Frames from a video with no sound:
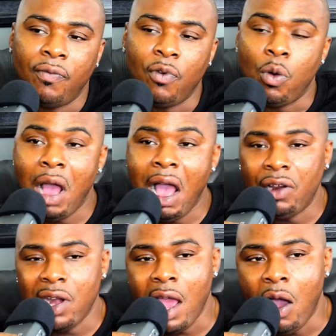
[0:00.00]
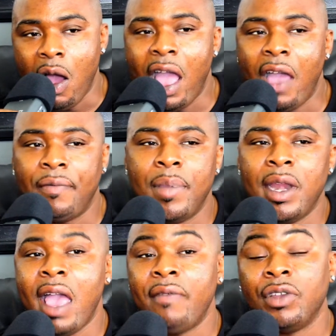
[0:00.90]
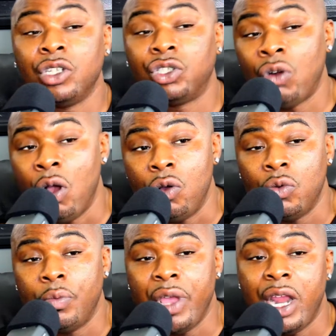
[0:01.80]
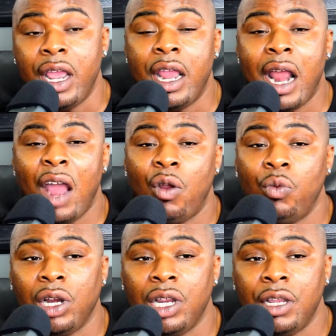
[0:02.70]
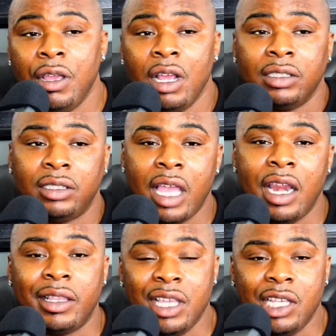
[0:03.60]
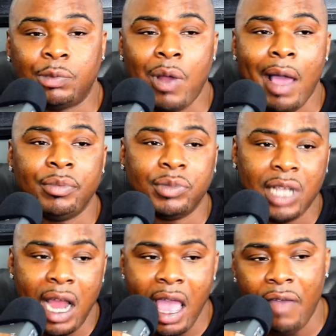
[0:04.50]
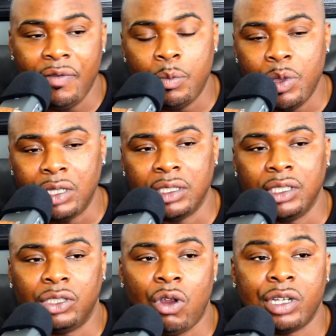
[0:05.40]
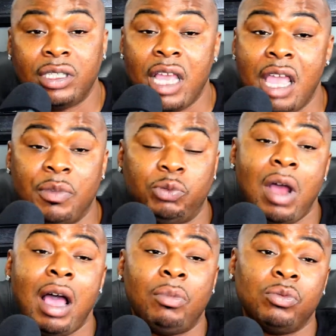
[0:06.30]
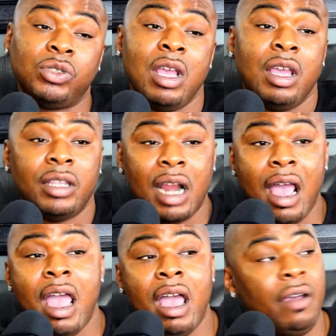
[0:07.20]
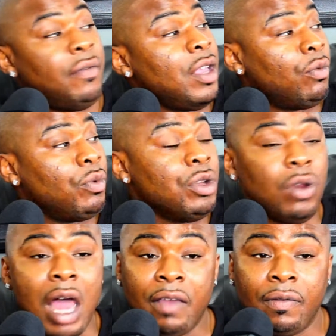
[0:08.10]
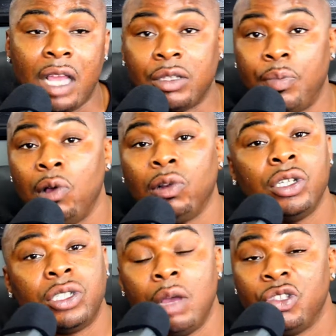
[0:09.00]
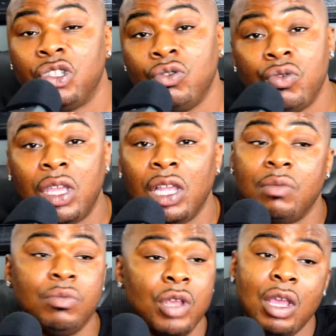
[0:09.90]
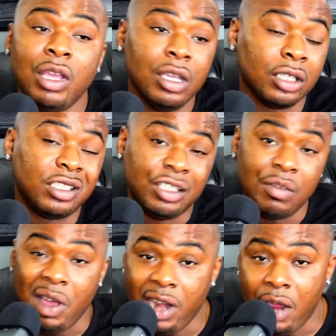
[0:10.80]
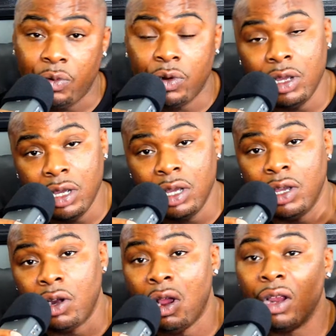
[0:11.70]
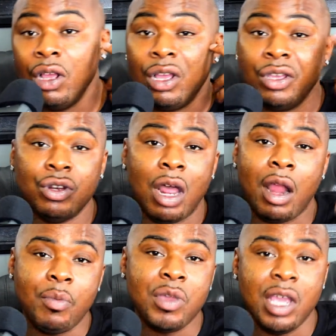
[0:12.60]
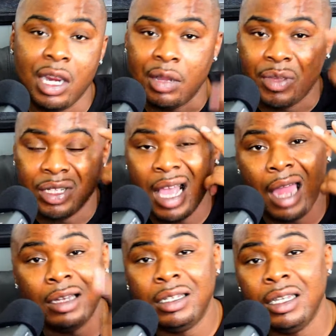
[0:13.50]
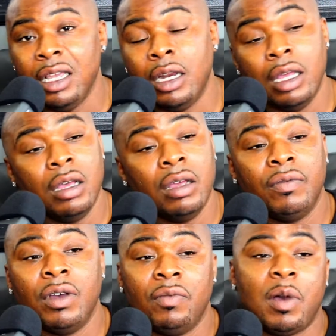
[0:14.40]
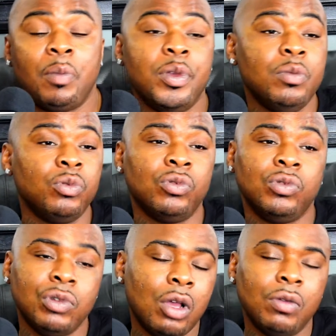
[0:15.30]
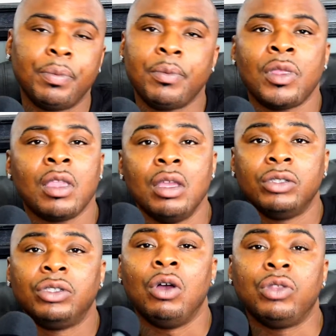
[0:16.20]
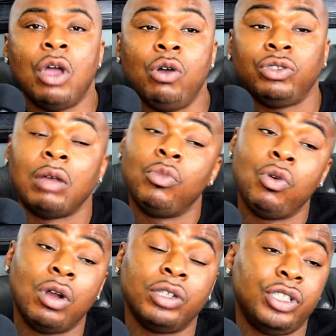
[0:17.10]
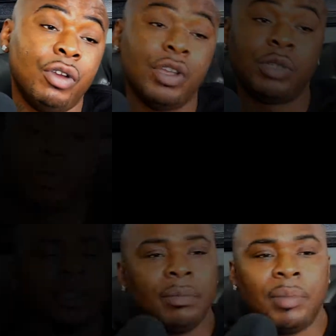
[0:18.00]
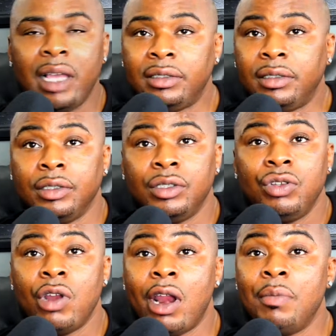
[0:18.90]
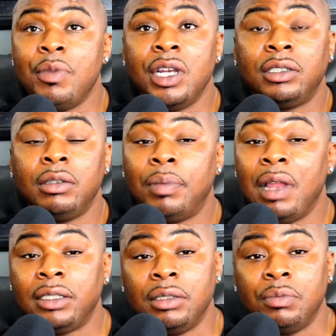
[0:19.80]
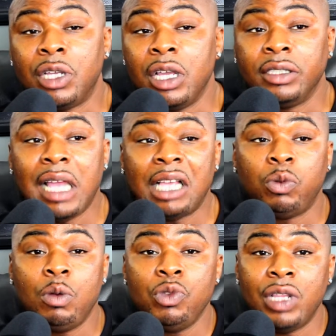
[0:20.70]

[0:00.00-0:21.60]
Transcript: a while now, I have been having control, and I don't really say that these problems that I have in business are the same as problems that I have in real life, like the police coming through, killing youngsters in my neighborhood, or, you know what I mean, the mentality of my people, you know. So those are more serious problems. It's a blessing, you know what I mean? It's a blessing, because that's what